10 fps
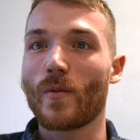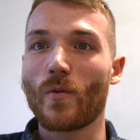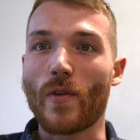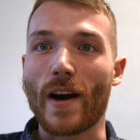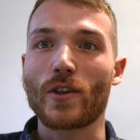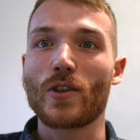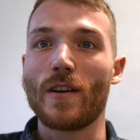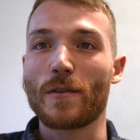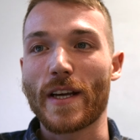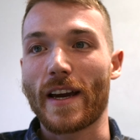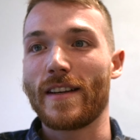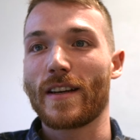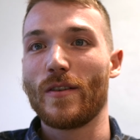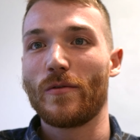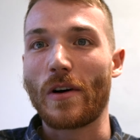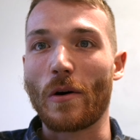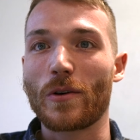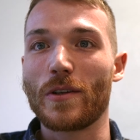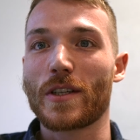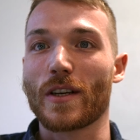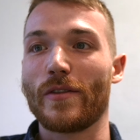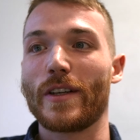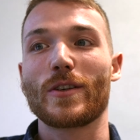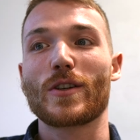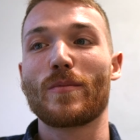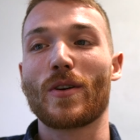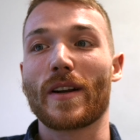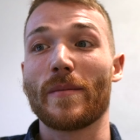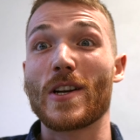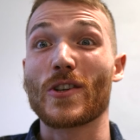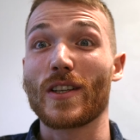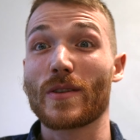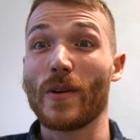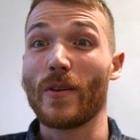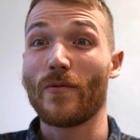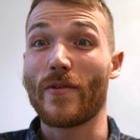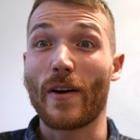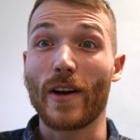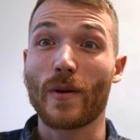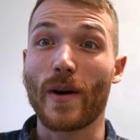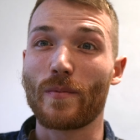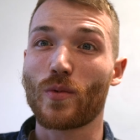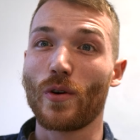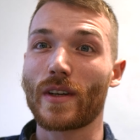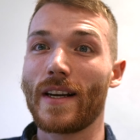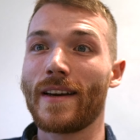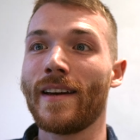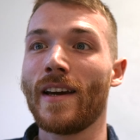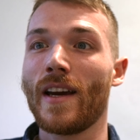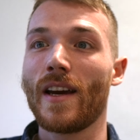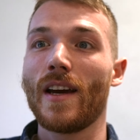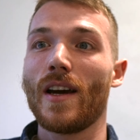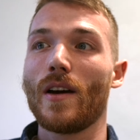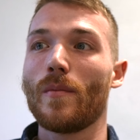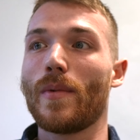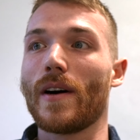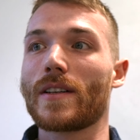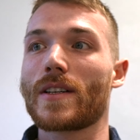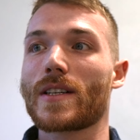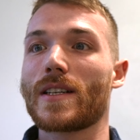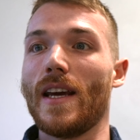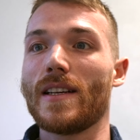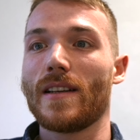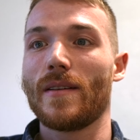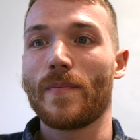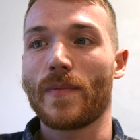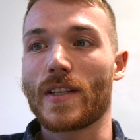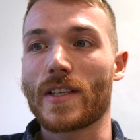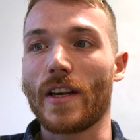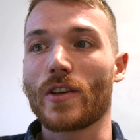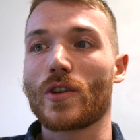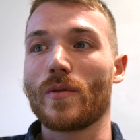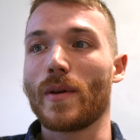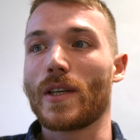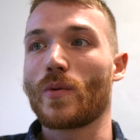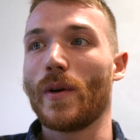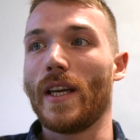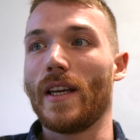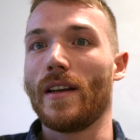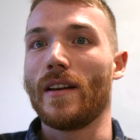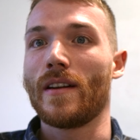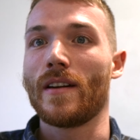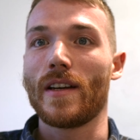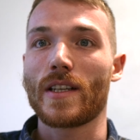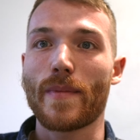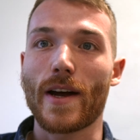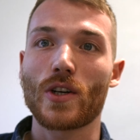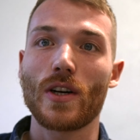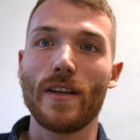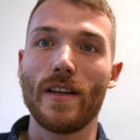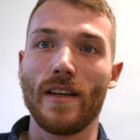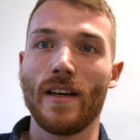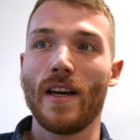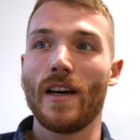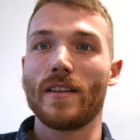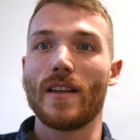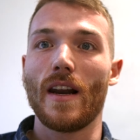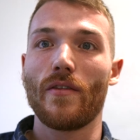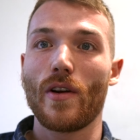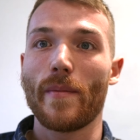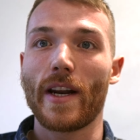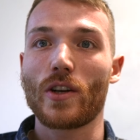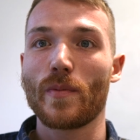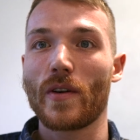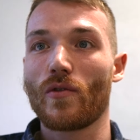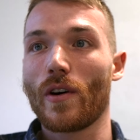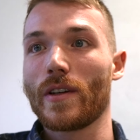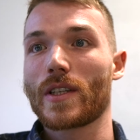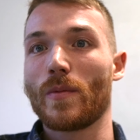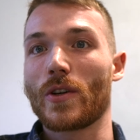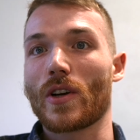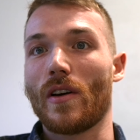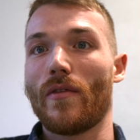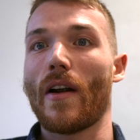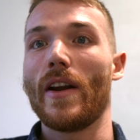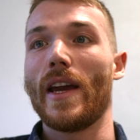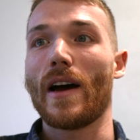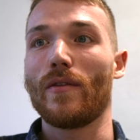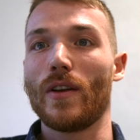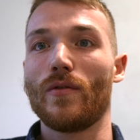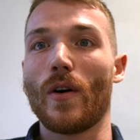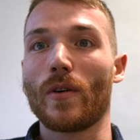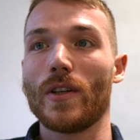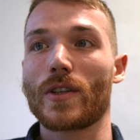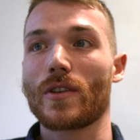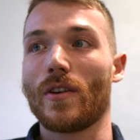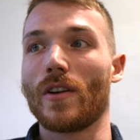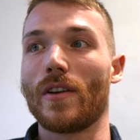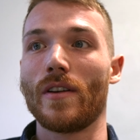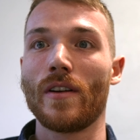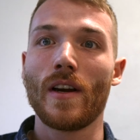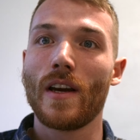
functional or technical focus of a digital product manager, this will vary quite broadly. But there is a distinction between especially delivery management roles, which are very heavily focused on